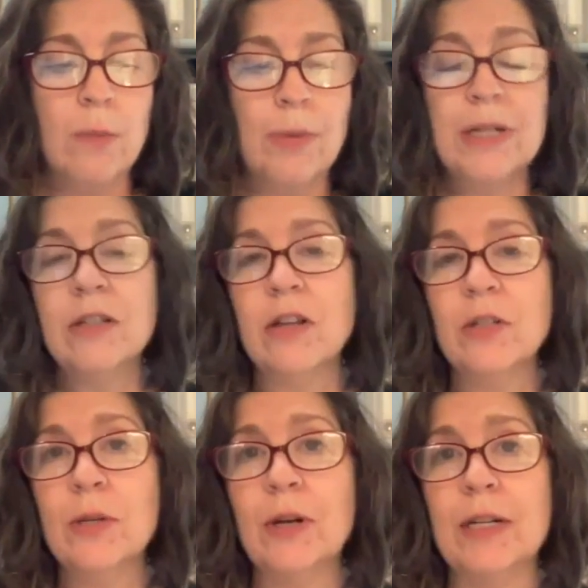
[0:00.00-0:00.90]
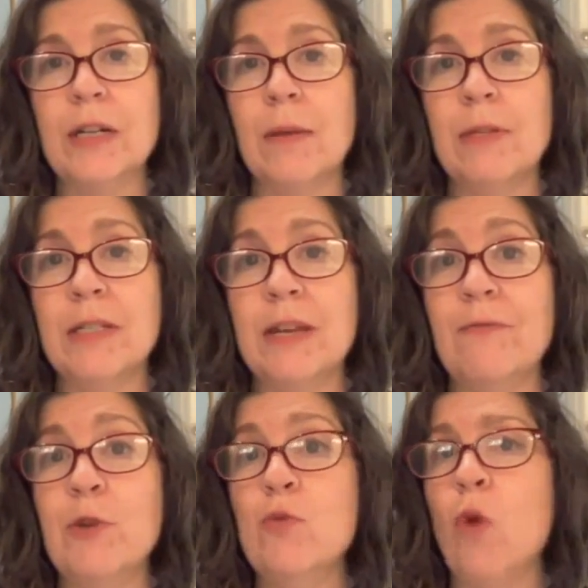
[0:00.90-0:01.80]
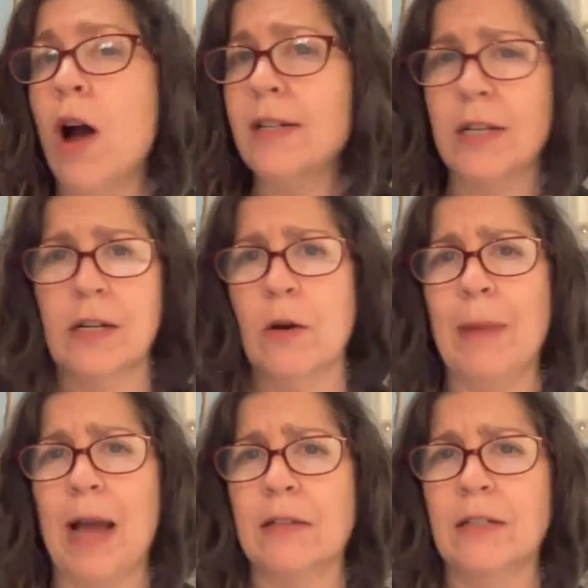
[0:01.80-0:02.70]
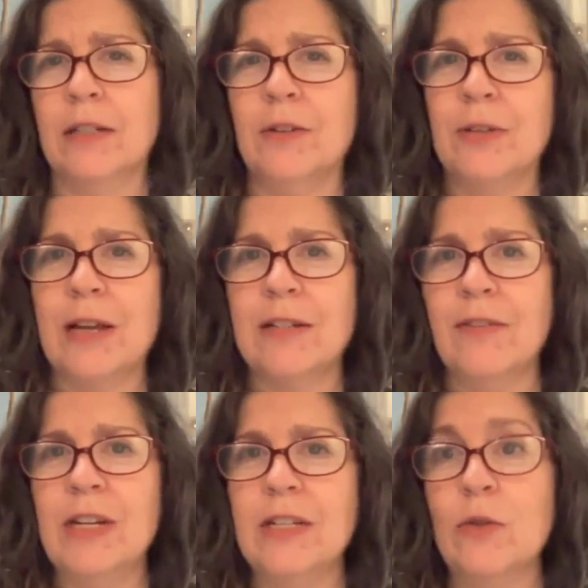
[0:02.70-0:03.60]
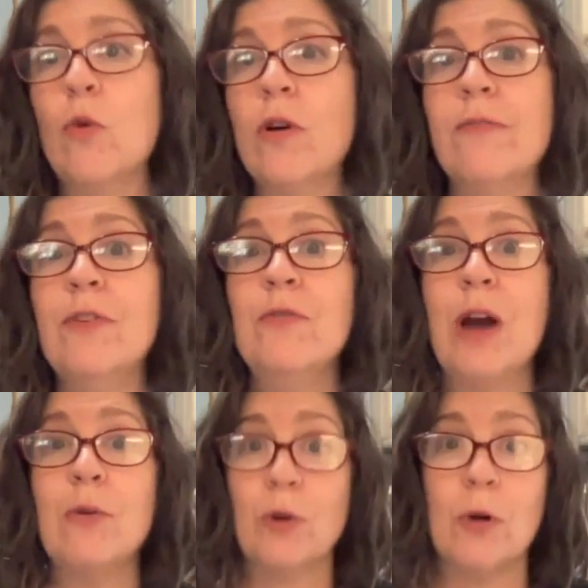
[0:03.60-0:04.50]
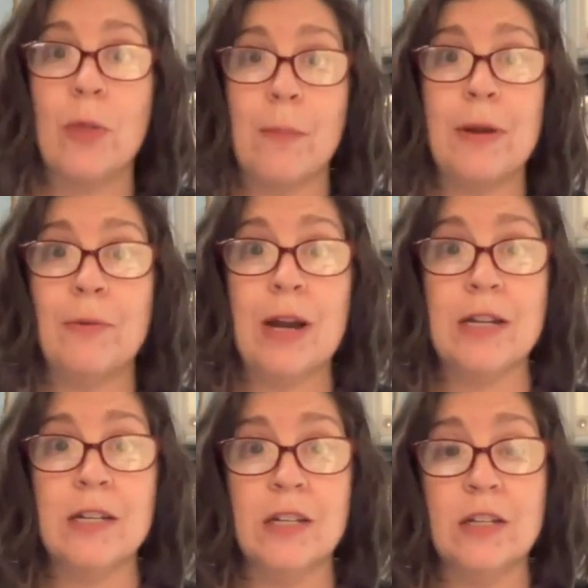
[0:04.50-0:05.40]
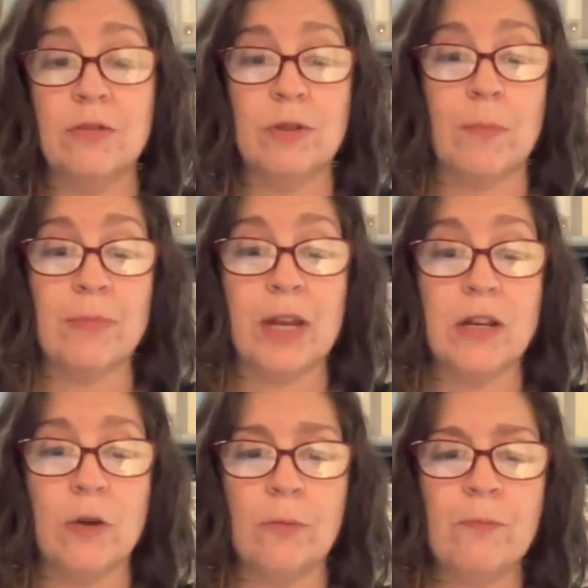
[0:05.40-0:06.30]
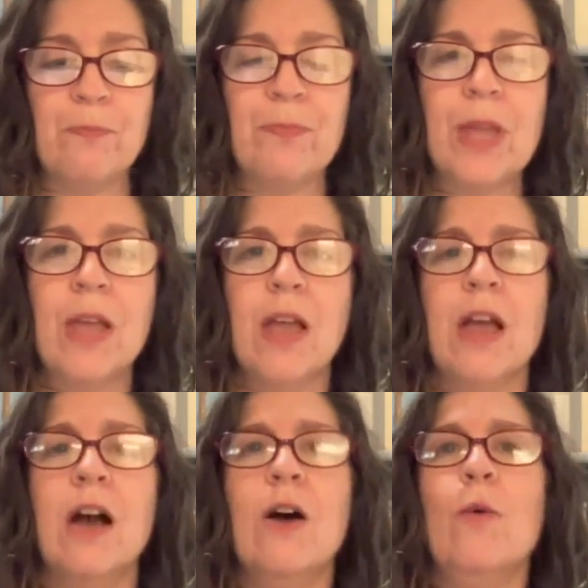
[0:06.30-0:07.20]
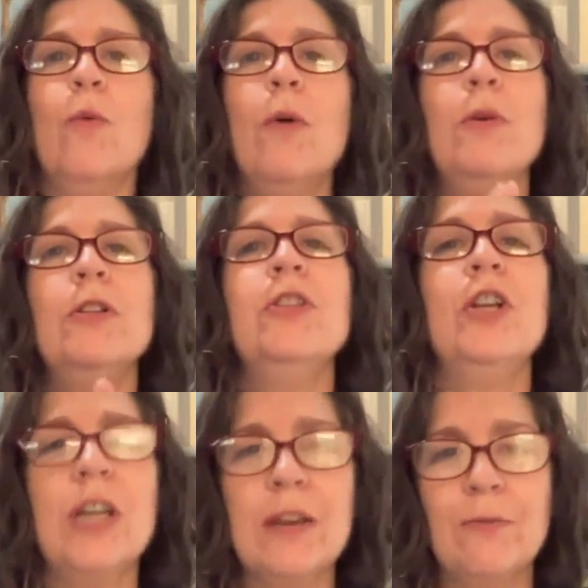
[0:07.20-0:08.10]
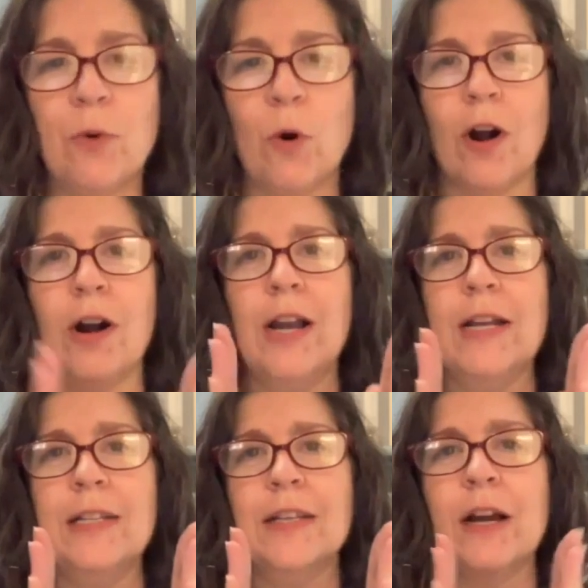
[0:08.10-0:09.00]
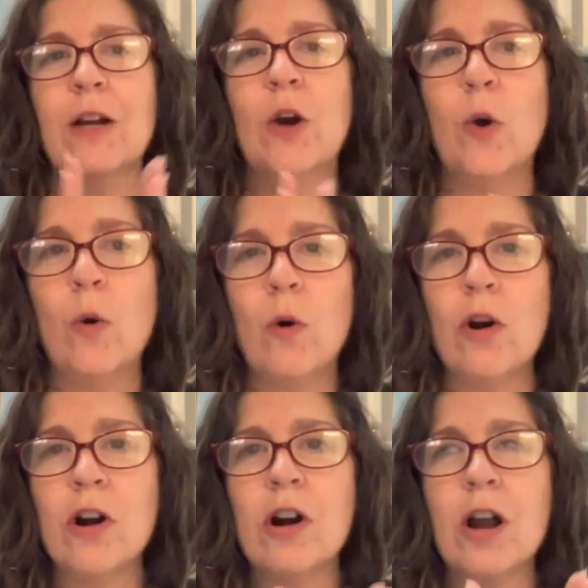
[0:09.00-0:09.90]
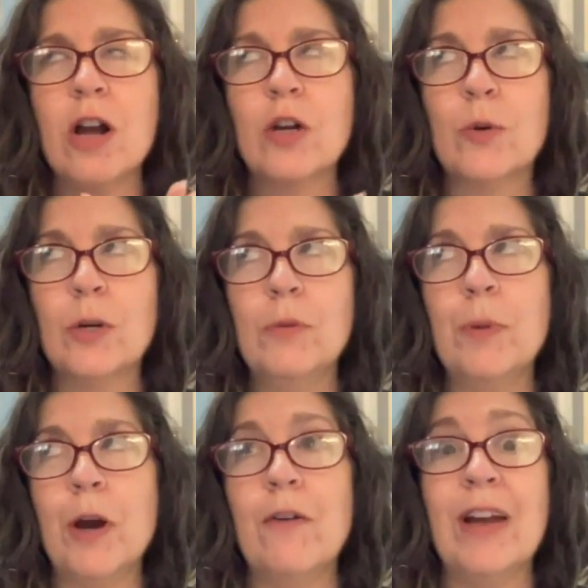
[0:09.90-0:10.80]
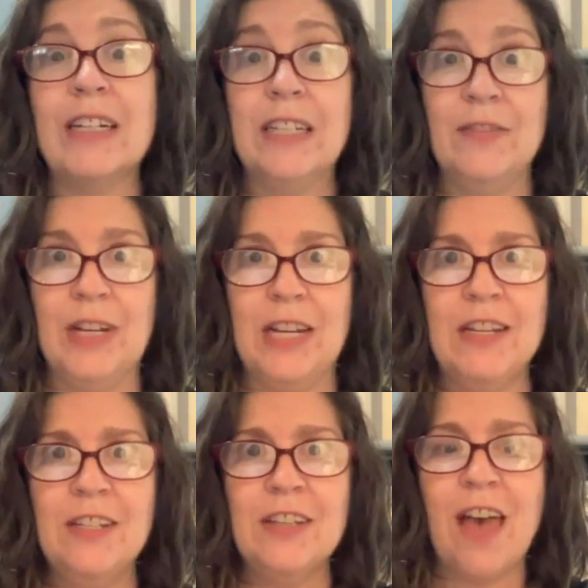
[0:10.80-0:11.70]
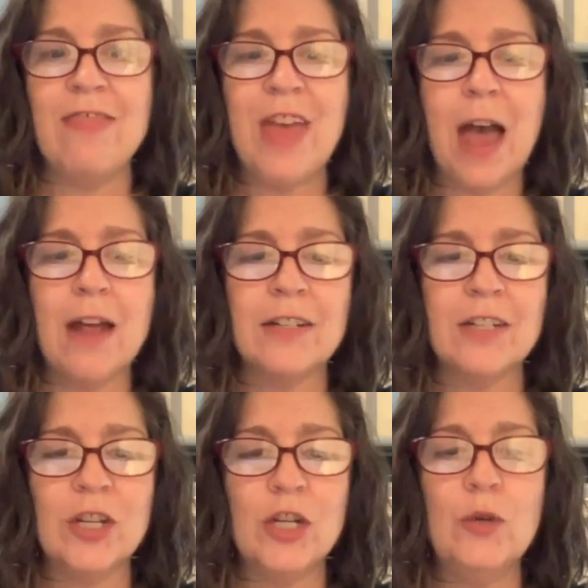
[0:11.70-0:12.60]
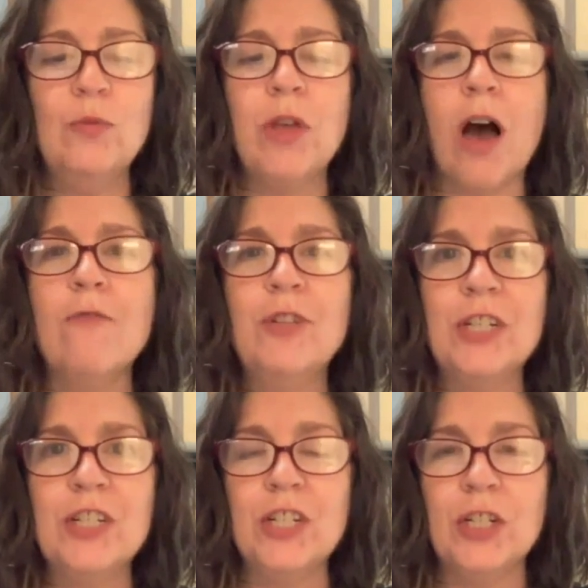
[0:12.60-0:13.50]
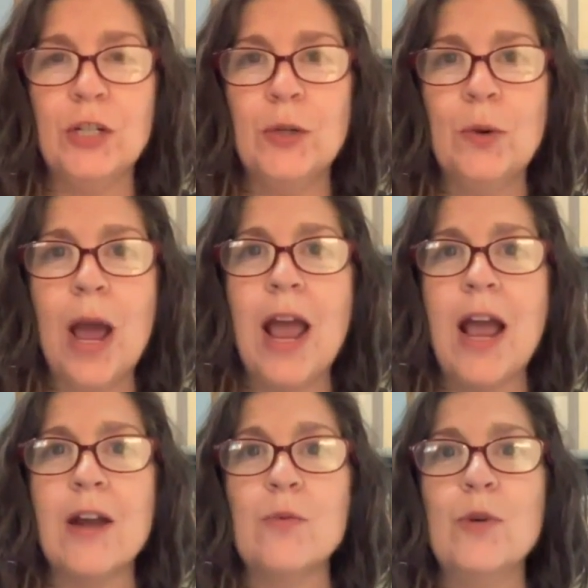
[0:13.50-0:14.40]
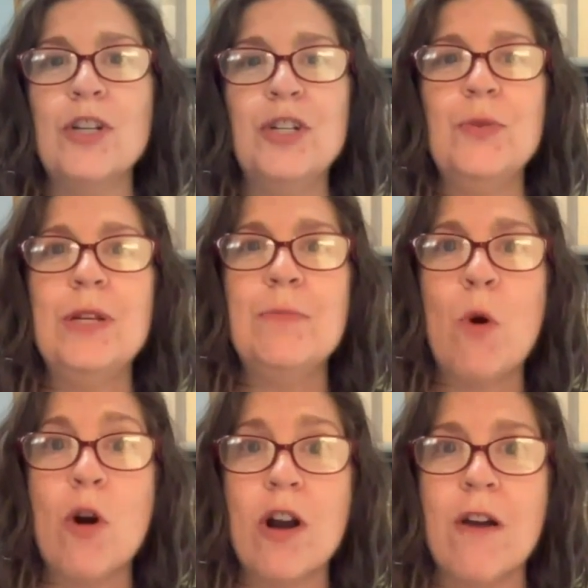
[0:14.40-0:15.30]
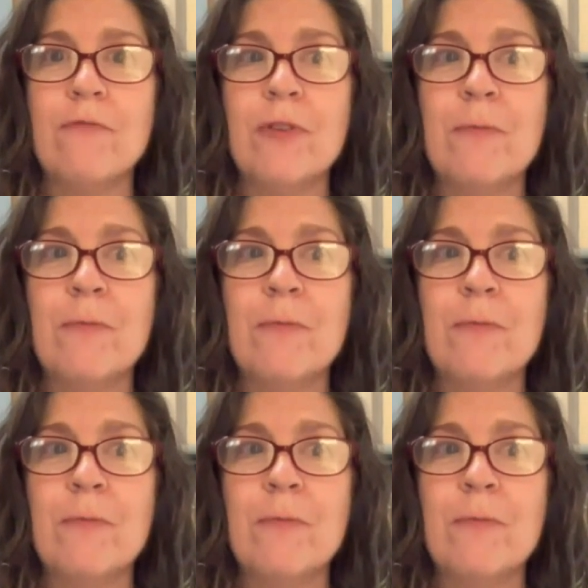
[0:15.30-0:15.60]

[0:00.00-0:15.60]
But it's also a great time to see if you want to go back to those activities or if you've outgrown them and ready to do something new. What we're looking for is a core group of activities that you love to do and wish you did more of